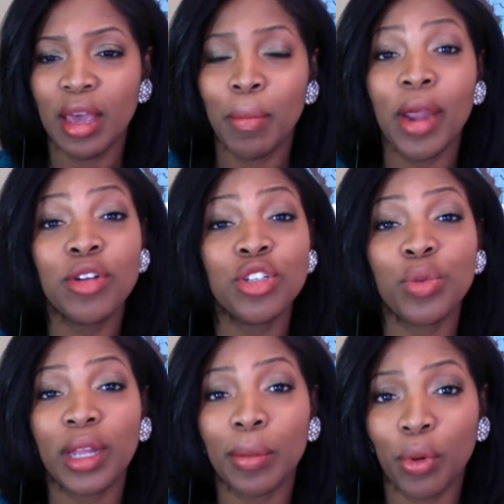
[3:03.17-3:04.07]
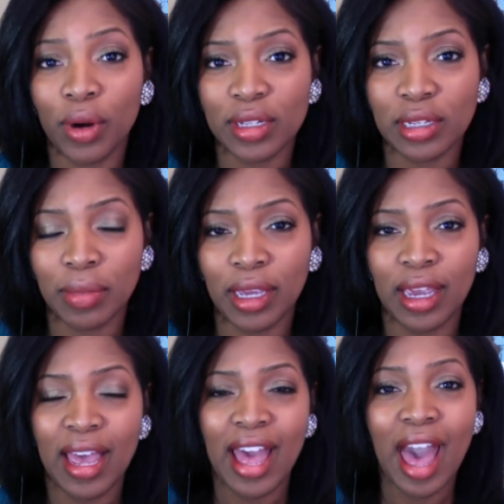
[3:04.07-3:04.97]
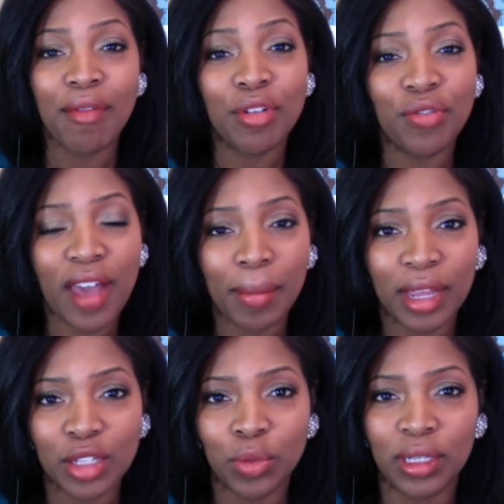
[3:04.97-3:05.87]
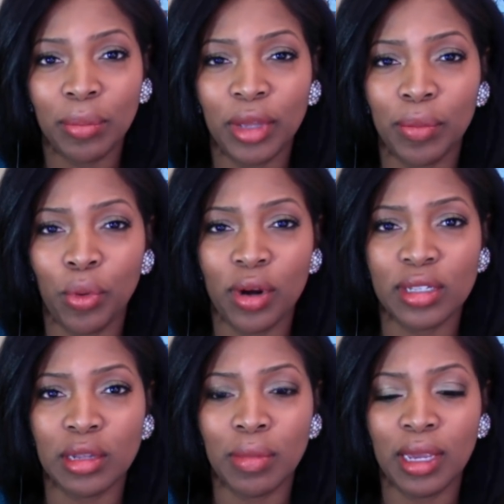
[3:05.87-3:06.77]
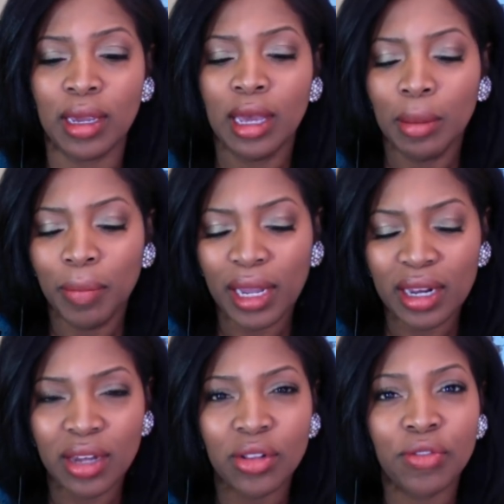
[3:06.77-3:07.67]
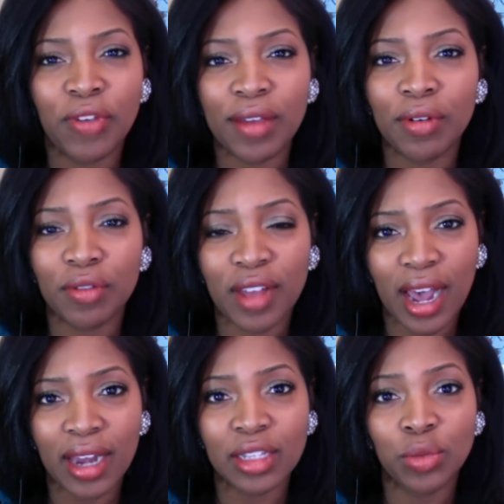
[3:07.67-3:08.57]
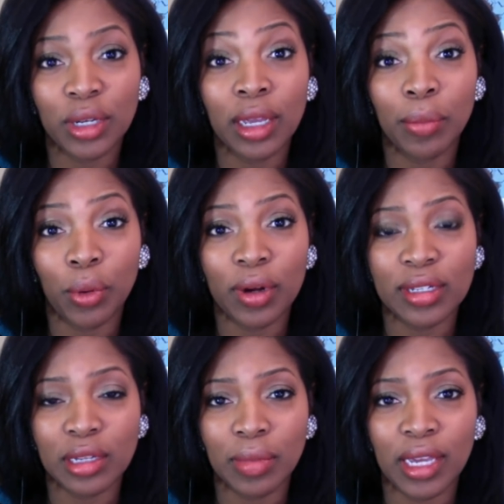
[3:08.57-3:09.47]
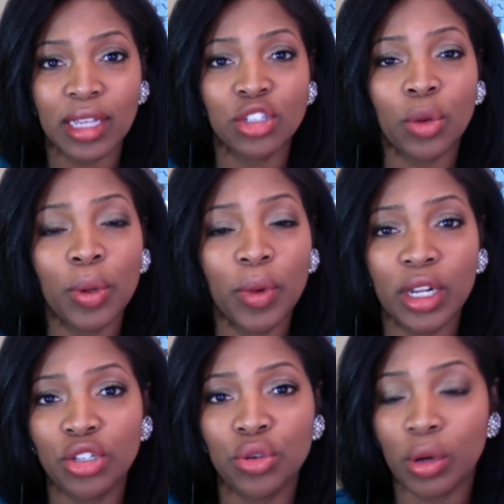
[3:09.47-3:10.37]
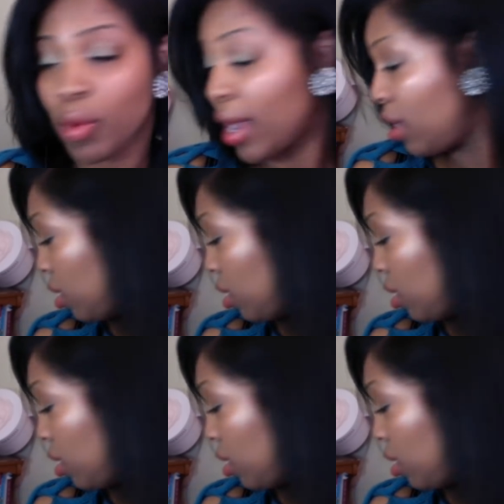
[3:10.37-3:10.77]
Marriage is really important to me. Having a family is really important to me. Being under the favor of God is really important to me. And so we want to do it right.